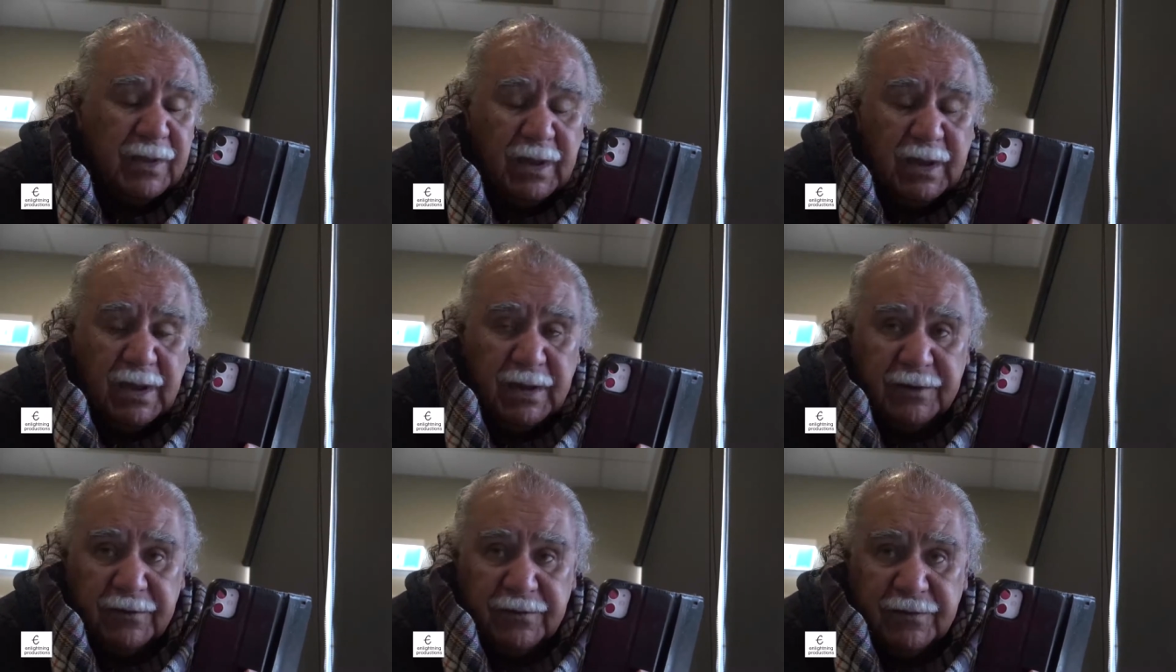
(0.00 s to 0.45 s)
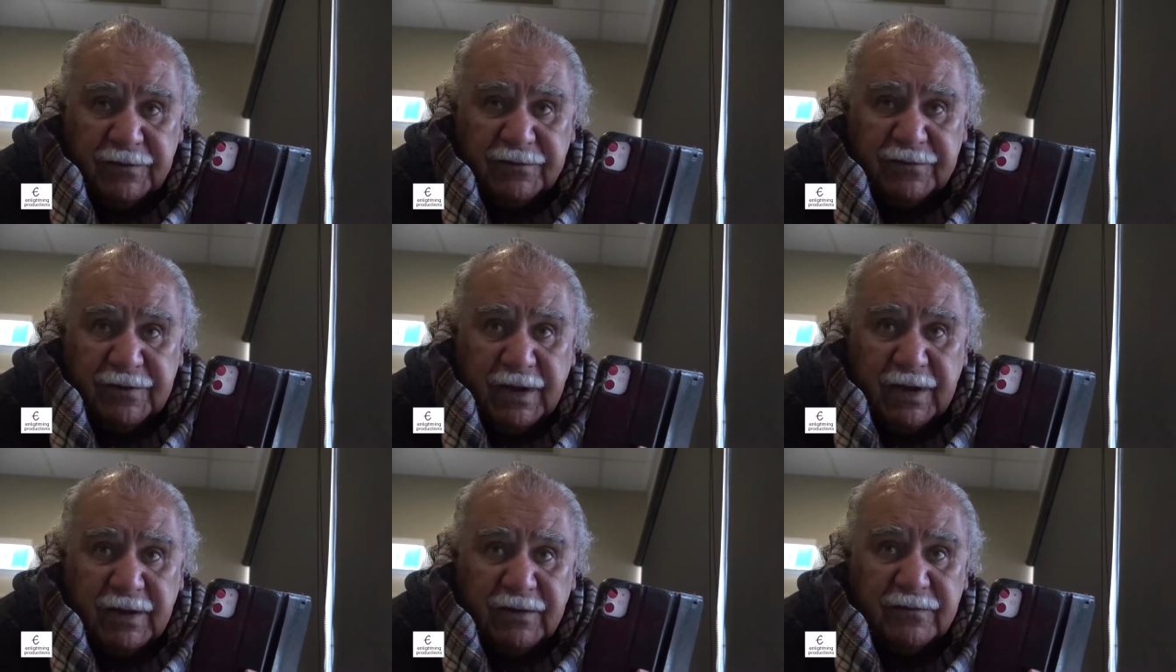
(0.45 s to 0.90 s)
And in this
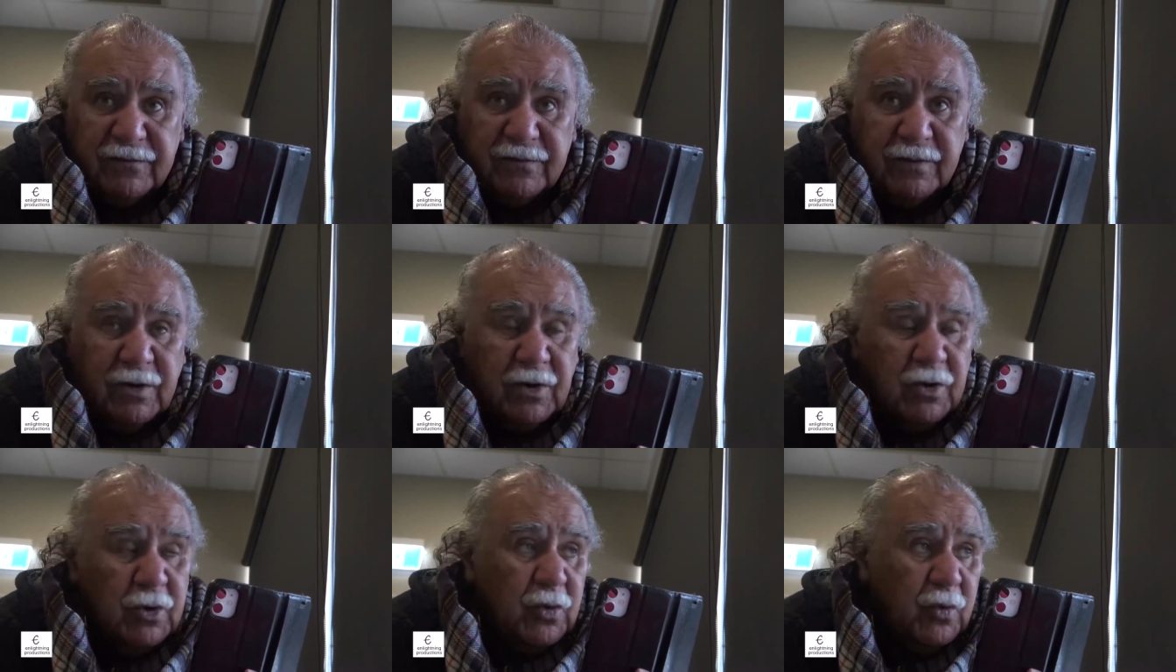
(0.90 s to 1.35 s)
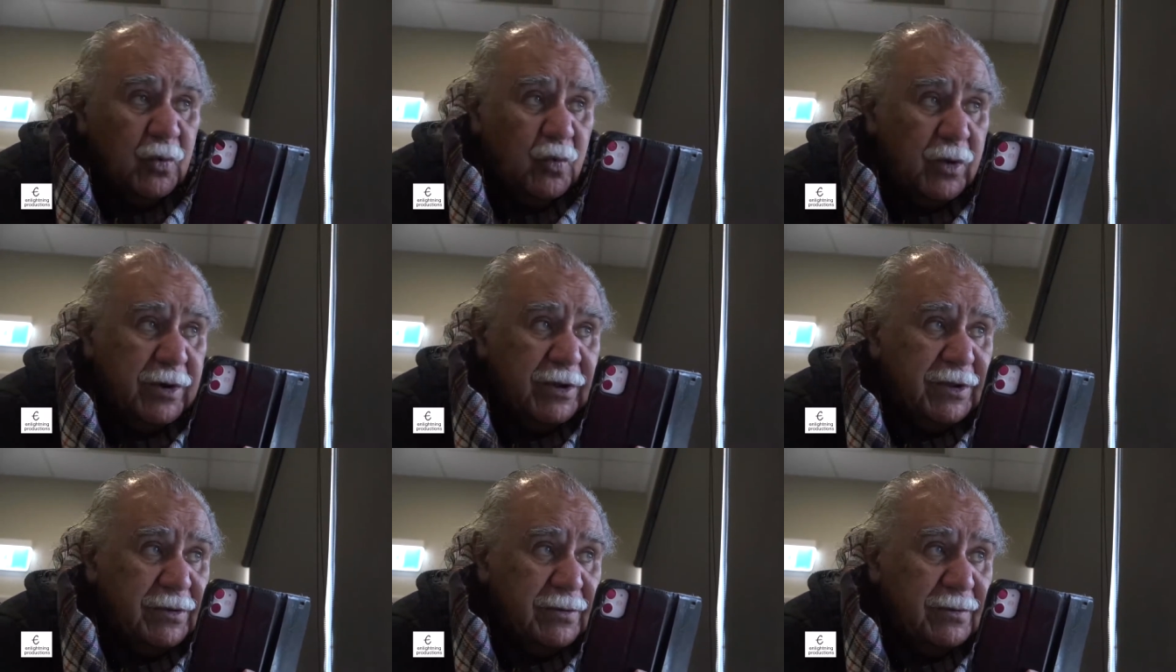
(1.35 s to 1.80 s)
case,
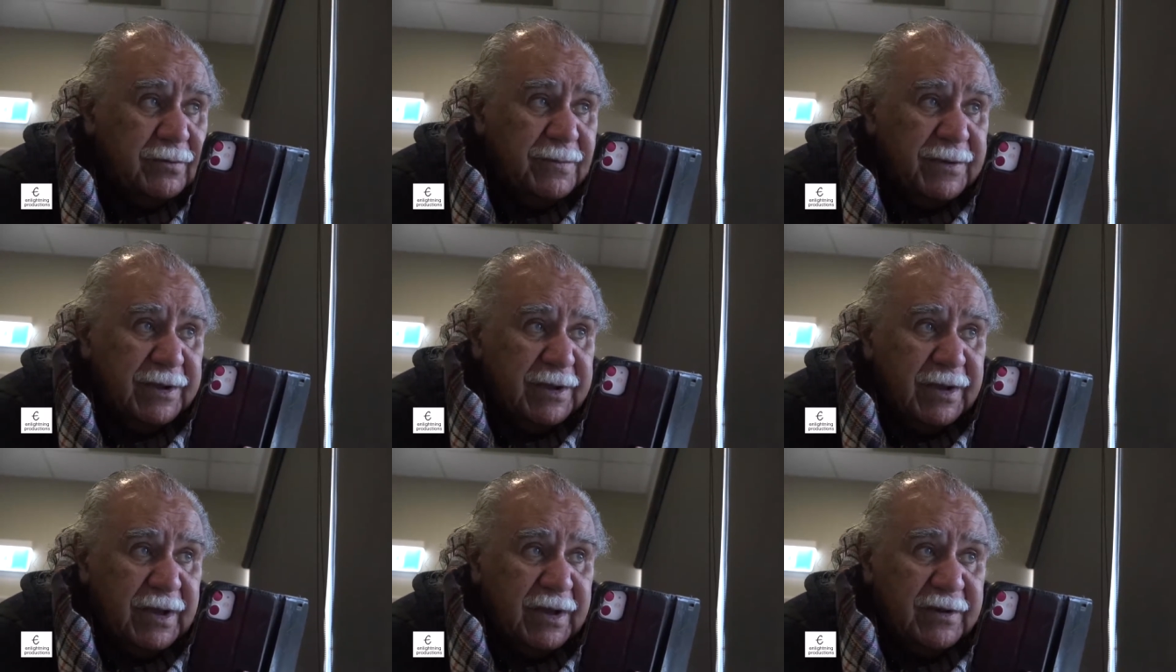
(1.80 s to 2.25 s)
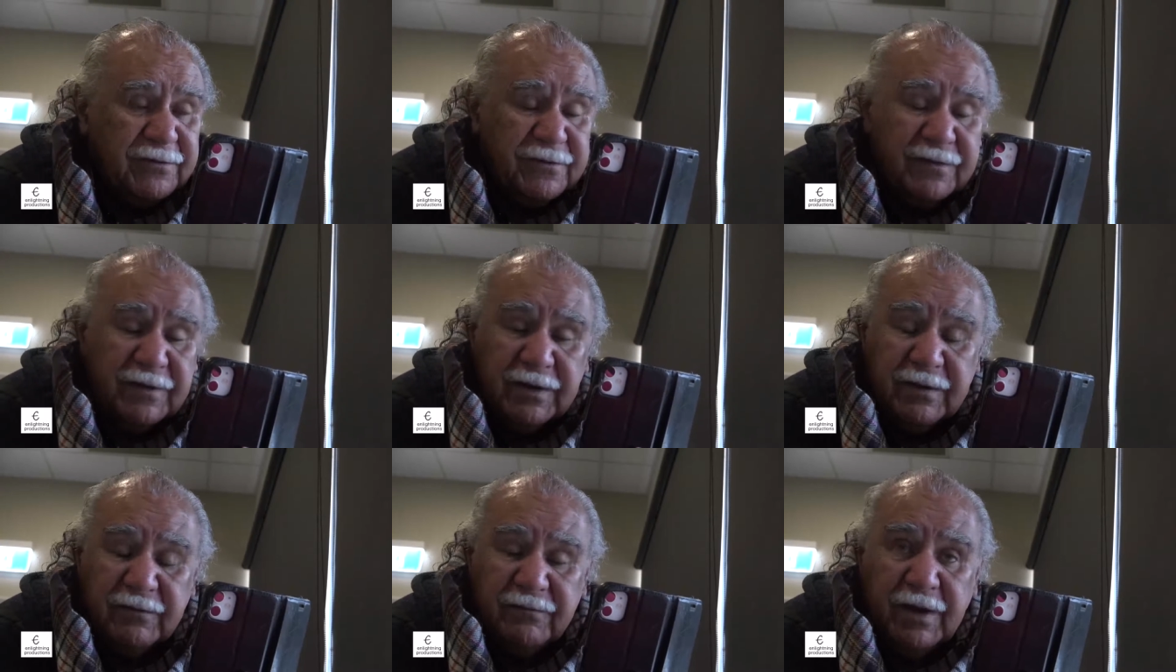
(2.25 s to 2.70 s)
what are you being asked
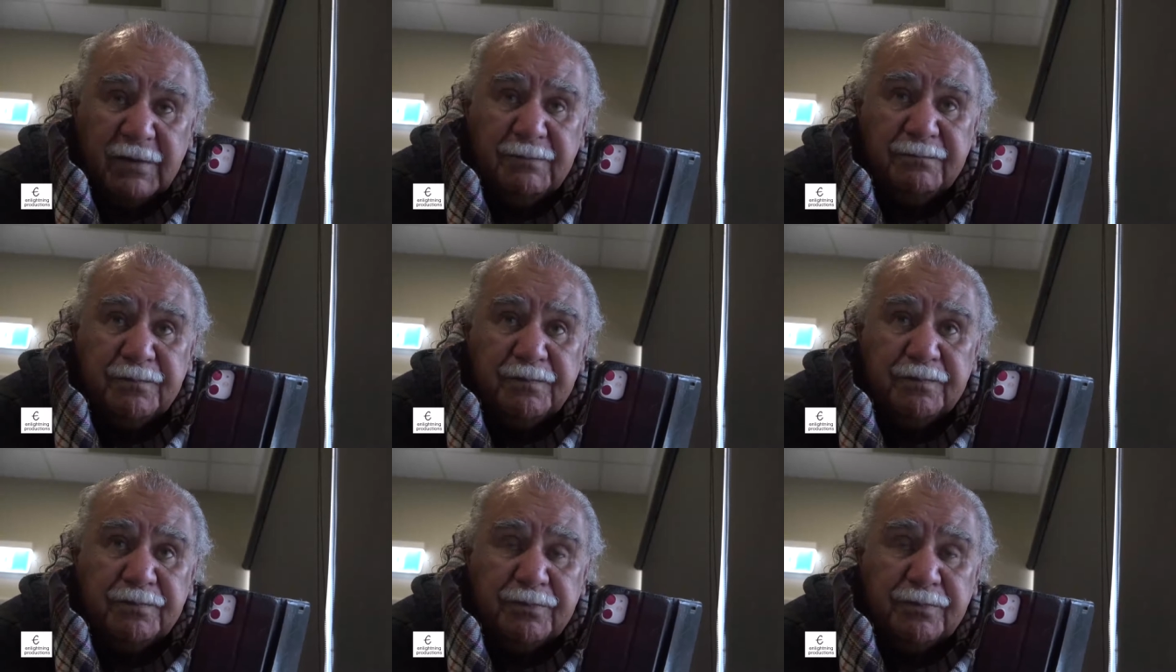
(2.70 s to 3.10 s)
to give up?